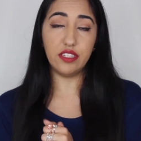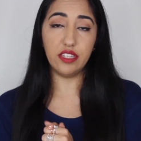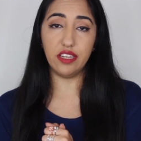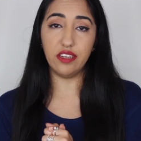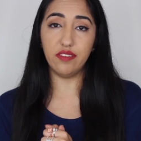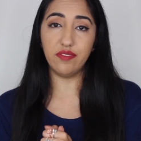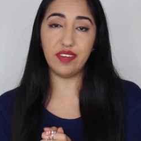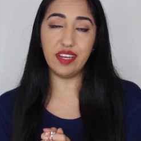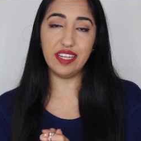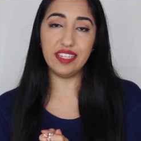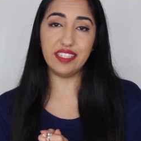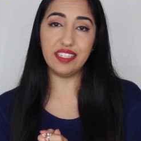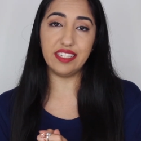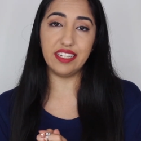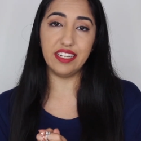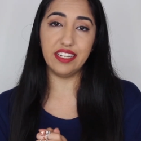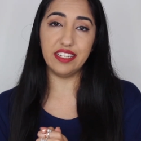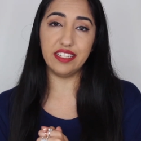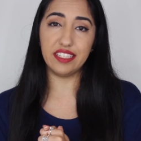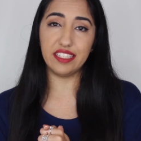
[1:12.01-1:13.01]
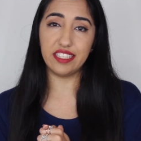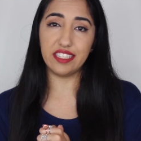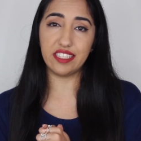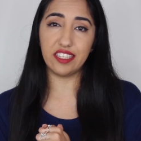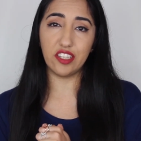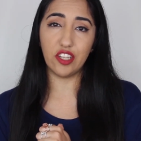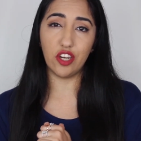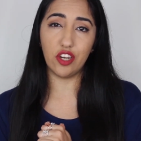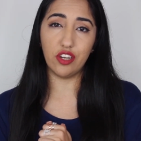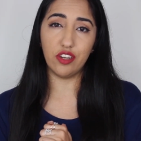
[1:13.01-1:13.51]
to invest in a
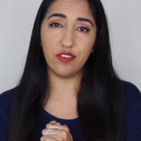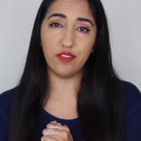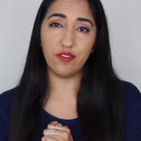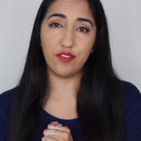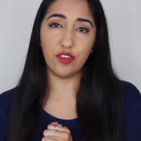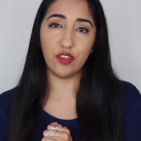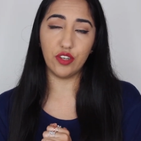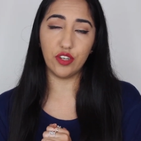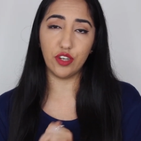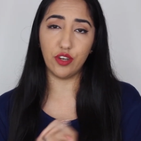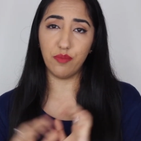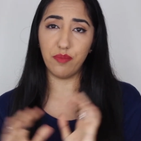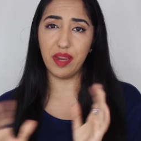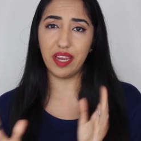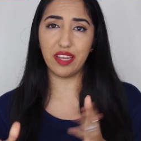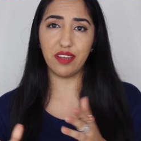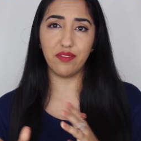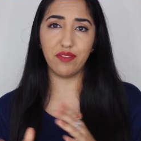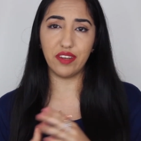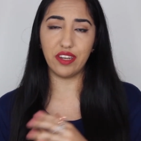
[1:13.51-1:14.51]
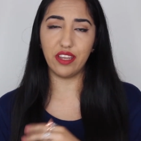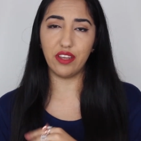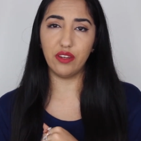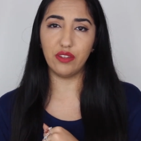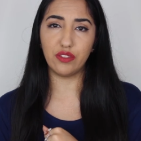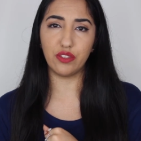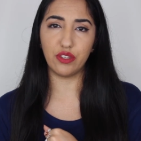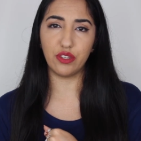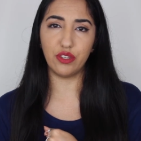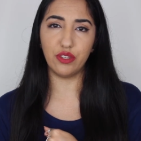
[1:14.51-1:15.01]
DSLR for your makeup
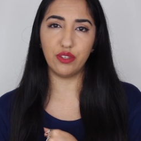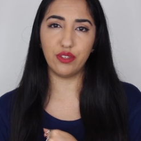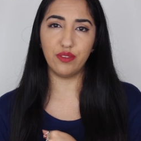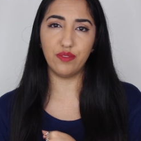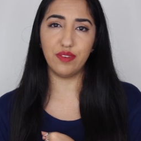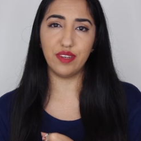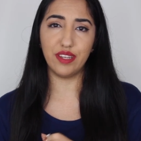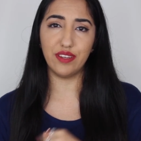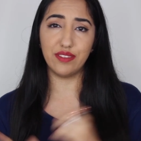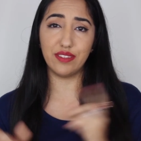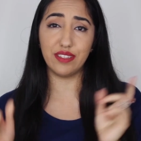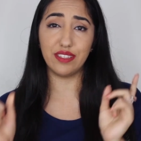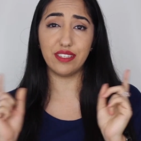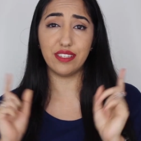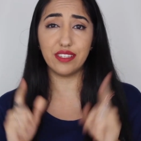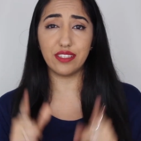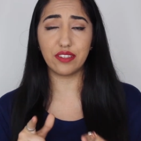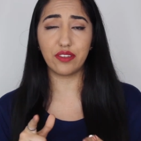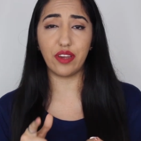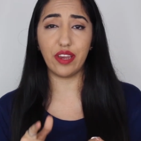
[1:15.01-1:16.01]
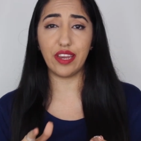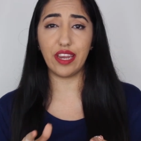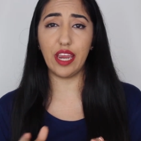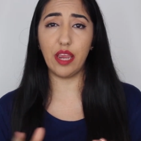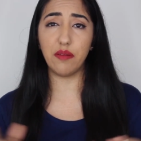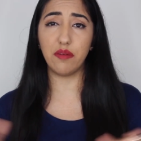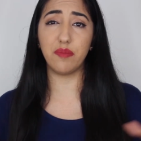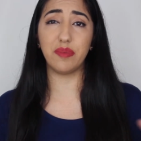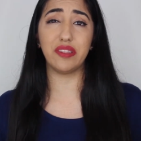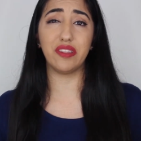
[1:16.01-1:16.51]
videos or your YouTube videos. This is a great
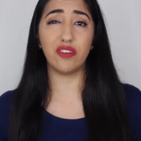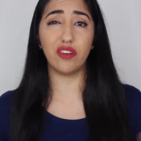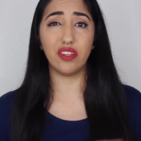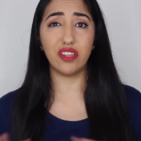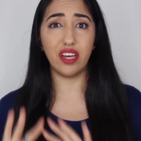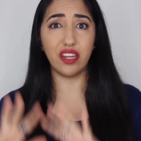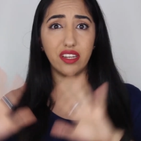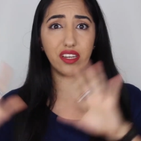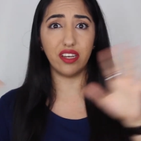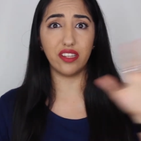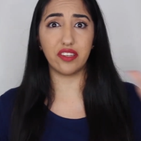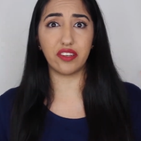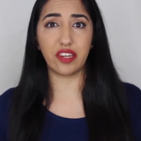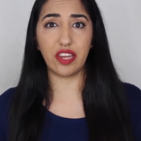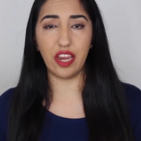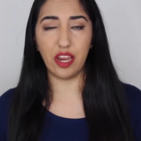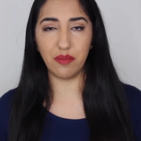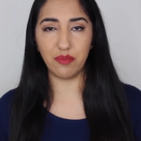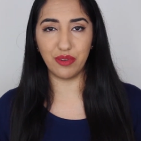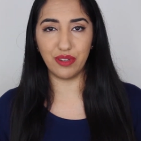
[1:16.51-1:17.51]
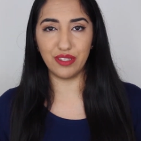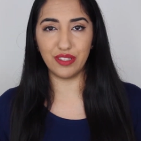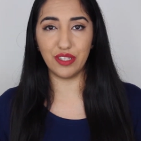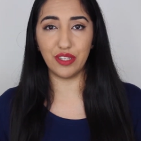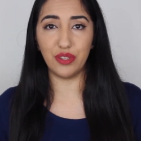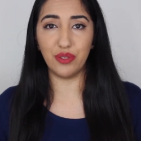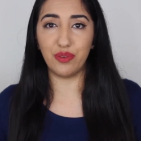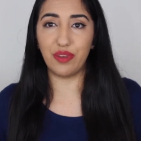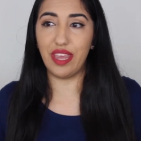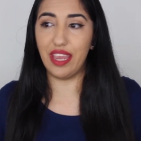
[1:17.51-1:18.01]
camera, but there are a lot of other cameras
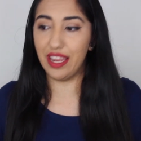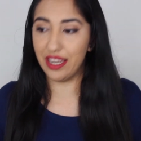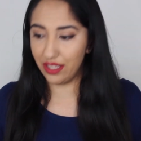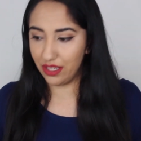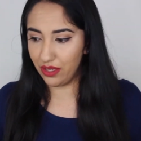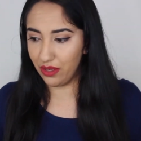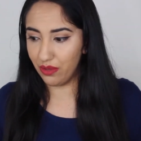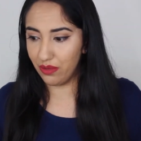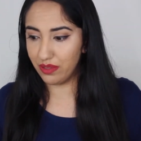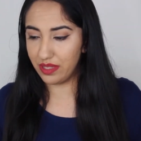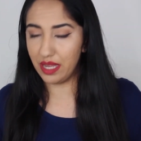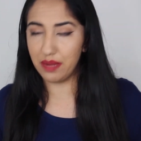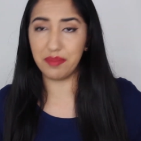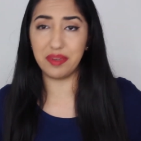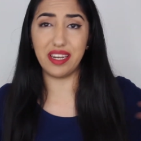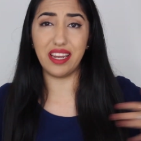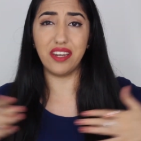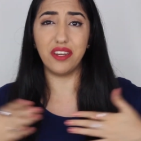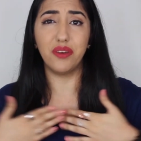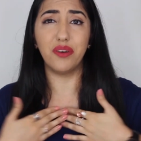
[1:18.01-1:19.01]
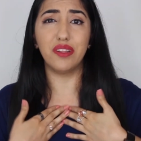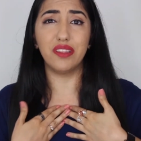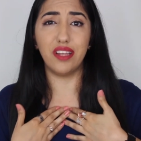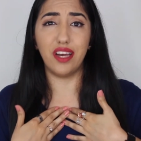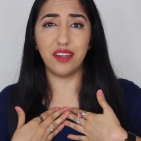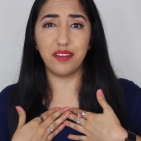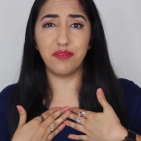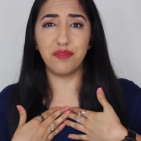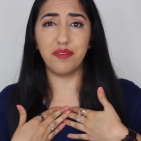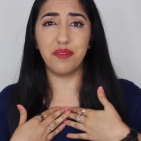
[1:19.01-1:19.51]
you can use. I mean, I know a
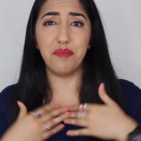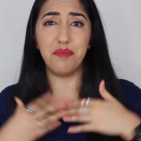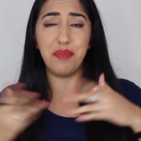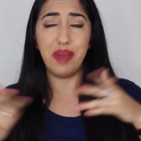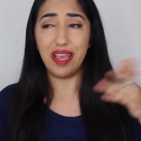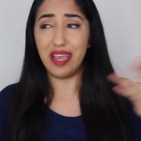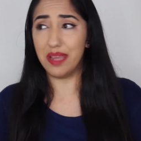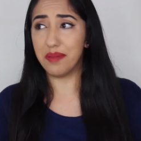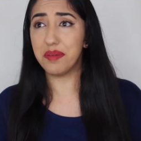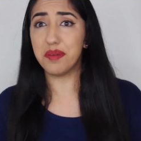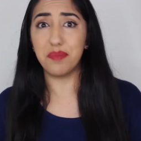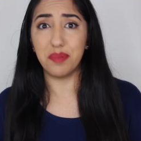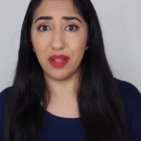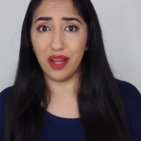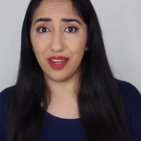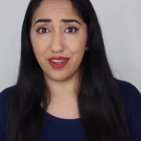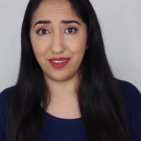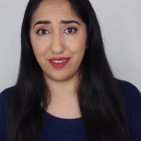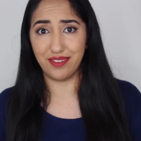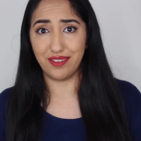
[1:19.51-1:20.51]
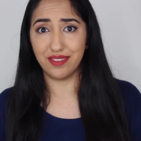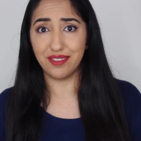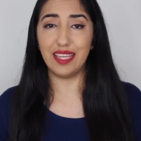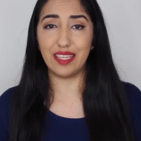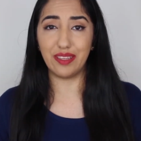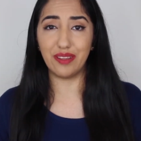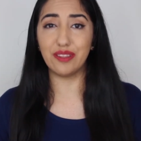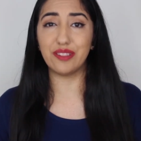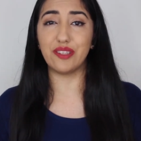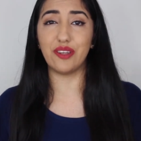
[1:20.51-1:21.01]
lot of Miami bloggers
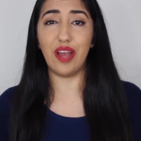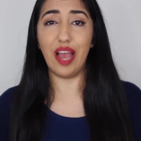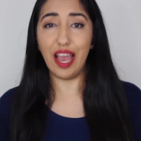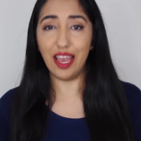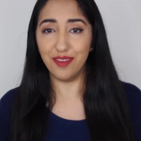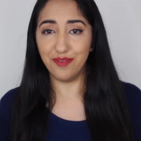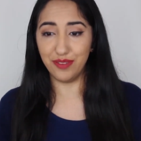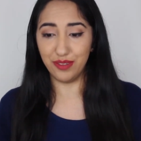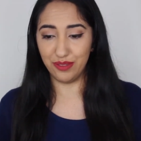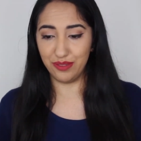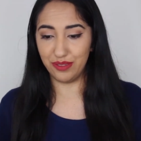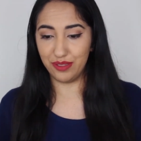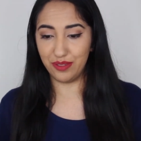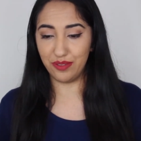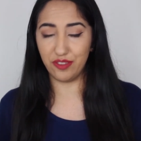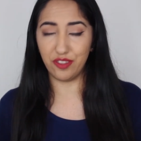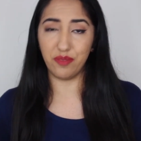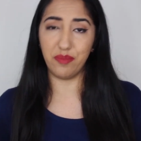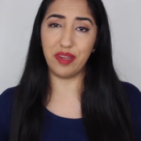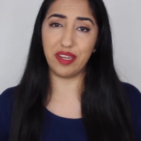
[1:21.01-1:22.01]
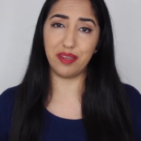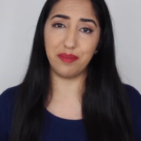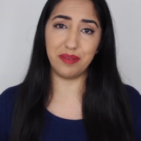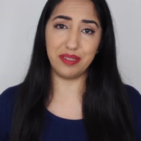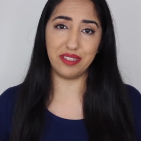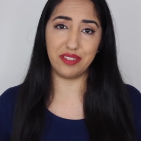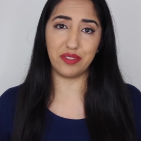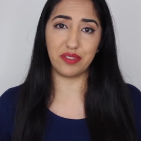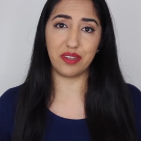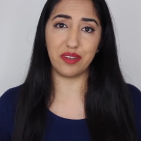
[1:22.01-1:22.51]
that use their iPhones for their makeup
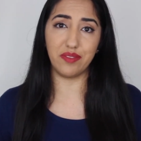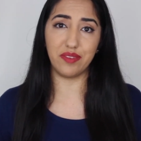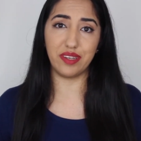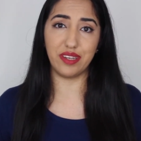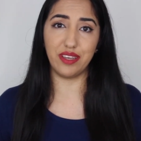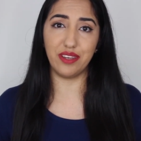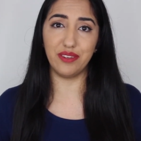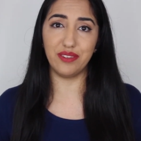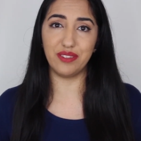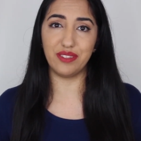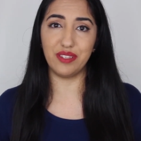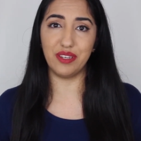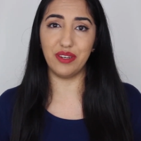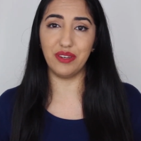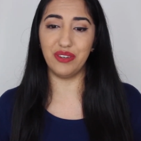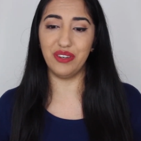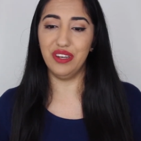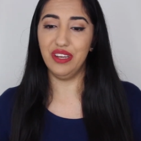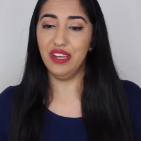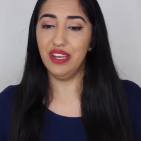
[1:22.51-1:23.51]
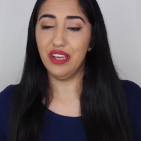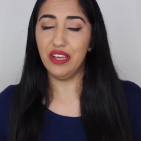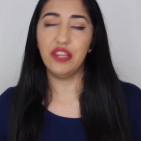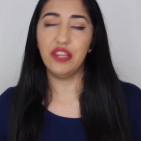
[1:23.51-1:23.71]
Instagram videos, so